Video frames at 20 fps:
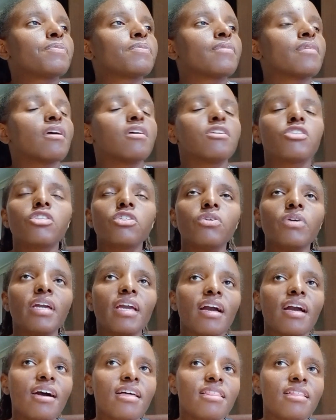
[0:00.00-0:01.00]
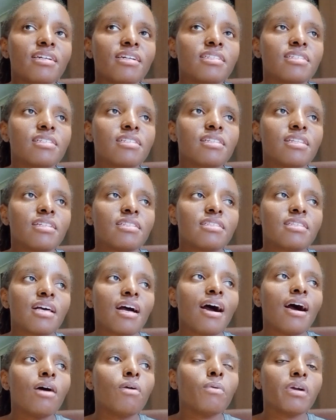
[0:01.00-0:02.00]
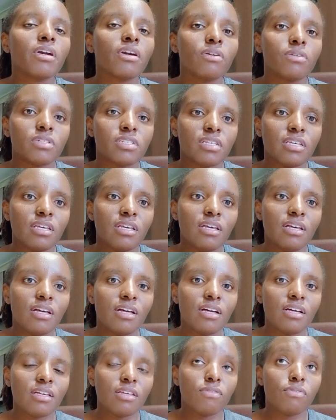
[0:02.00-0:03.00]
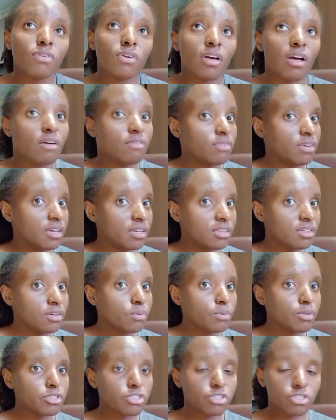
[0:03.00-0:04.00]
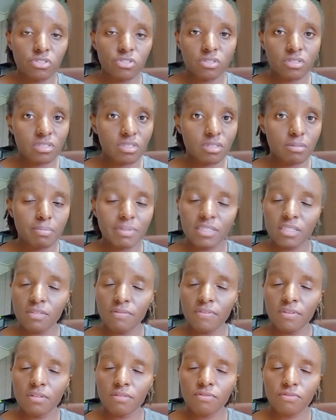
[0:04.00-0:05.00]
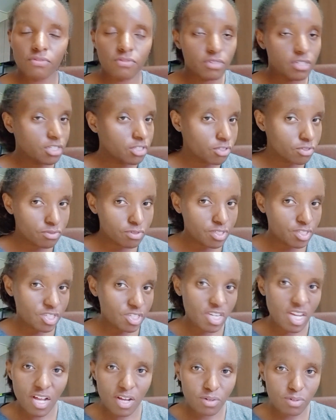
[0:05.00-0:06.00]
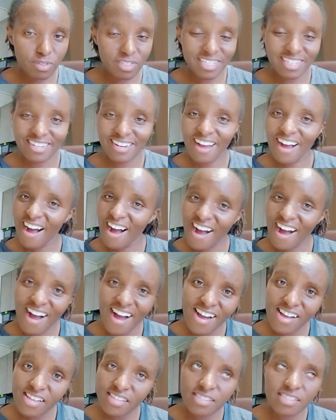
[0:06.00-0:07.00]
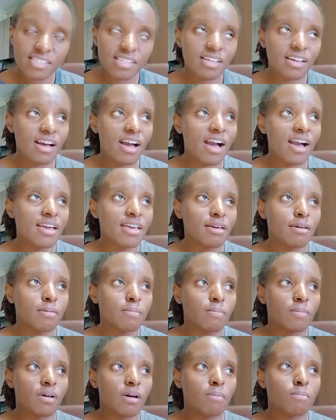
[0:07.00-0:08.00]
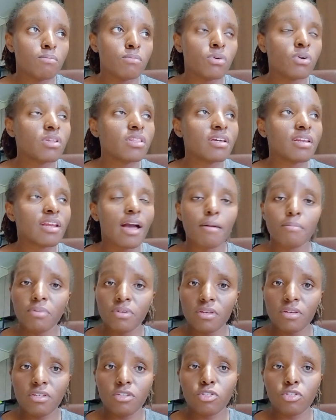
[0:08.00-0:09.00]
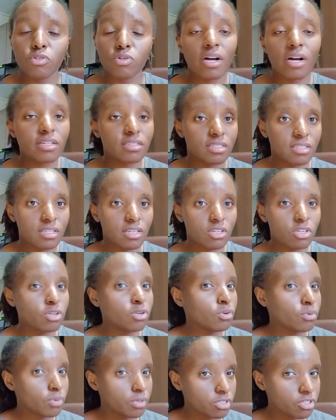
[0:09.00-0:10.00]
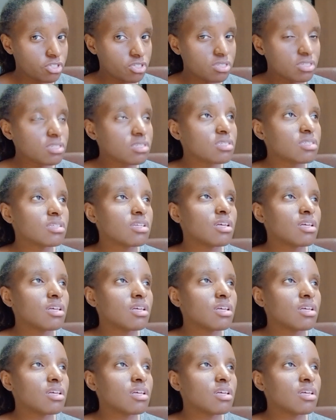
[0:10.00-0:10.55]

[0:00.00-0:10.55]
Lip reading: so yeah, that's how I got here. If you have any questions, please feel free to reach out and ask. I am more than happy to answer your questions.